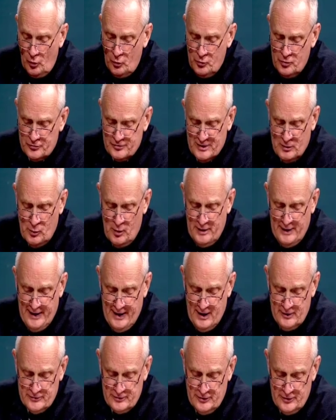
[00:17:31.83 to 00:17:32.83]
Christine, I wanted to
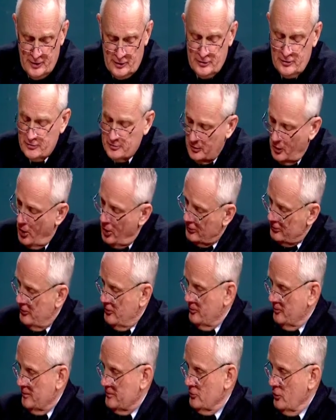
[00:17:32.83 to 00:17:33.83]
ask you though, does
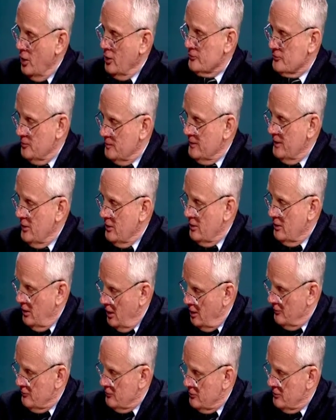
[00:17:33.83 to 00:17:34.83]
long-term care
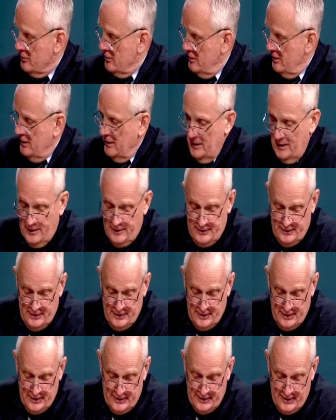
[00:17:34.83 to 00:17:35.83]
cover
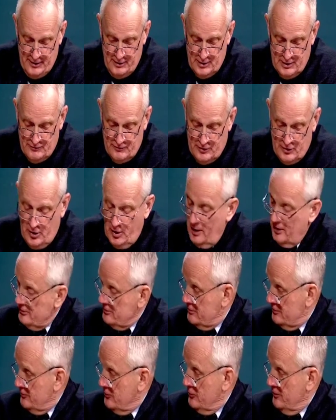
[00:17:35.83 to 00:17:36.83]
the caregiver
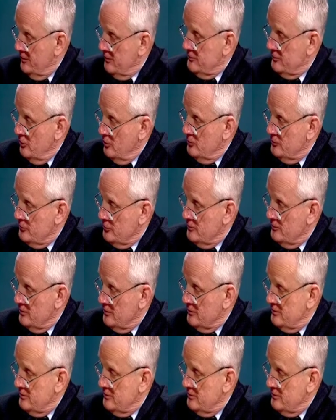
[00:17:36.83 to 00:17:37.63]
costs for this home service?